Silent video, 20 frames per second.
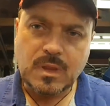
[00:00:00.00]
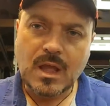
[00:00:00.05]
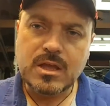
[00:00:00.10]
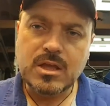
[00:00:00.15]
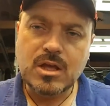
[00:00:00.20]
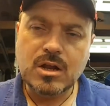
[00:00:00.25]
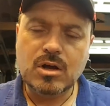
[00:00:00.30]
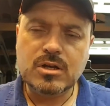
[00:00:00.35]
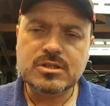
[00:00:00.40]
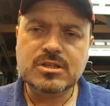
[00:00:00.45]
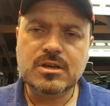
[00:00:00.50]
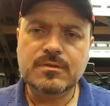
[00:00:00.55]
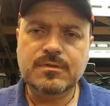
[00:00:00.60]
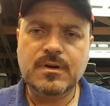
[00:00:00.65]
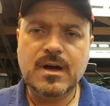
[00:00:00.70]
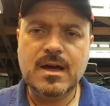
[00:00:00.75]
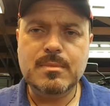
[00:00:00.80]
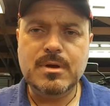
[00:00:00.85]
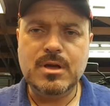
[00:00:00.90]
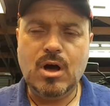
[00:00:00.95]
You'll also
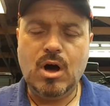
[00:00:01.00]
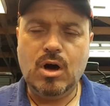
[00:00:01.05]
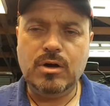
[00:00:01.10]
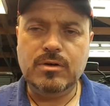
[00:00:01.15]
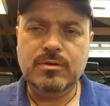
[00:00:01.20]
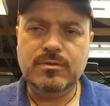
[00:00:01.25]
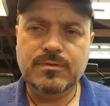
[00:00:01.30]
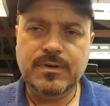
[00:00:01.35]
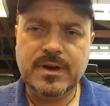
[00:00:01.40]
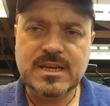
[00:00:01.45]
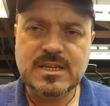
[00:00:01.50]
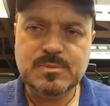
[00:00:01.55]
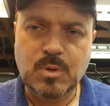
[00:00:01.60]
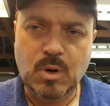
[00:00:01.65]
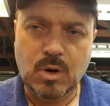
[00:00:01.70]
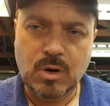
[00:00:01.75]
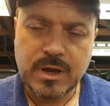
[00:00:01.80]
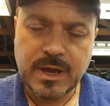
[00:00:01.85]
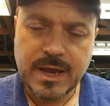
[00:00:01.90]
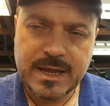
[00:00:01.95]
find me on
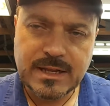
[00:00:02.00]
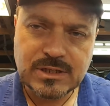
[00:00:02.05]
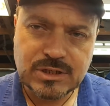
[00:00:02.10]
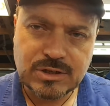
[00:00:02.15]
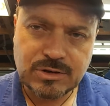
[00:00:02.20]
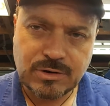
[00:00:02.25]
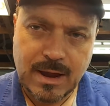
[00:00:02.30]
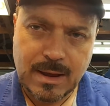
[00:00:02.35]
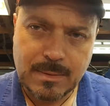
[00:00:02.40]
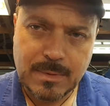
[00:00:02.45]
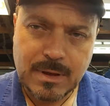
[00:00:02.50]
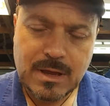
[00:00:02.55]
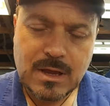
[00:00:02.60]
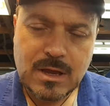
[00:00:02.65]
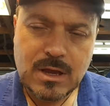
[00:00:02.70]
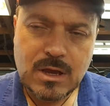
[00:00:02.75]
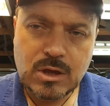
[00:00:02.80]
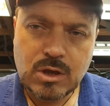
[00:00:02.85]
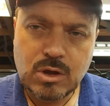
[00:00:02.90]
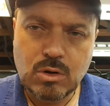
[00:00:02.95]
Facebook, Instagram,
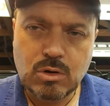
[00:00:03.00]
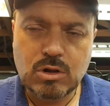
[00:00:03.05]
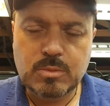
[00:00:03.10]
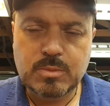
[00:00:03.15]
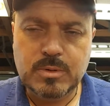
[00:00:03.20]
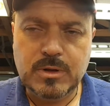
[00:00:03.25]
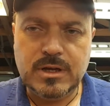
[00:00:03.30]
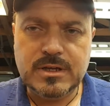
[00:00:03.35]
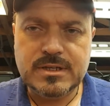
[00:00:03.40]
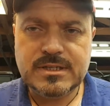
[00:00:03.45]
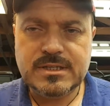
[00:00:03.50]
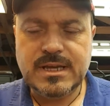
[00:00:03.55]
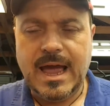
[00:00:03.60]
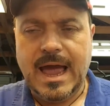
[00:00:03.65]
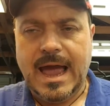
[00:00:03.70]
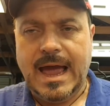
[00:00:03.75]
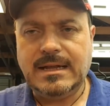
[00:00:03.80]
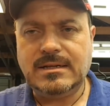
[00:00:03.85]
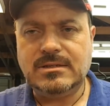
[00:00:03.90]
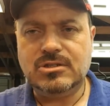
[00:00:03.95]
Google+,
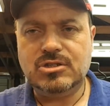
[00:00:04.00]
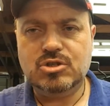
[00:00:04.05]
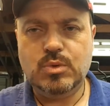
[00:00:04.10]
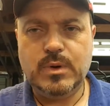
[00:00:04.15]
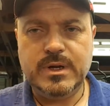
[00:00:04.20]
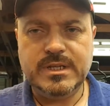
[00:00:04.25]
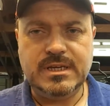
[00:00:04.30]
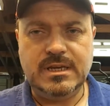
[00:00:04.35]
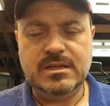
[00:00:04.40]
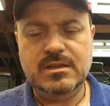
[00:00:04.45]
and Twitter.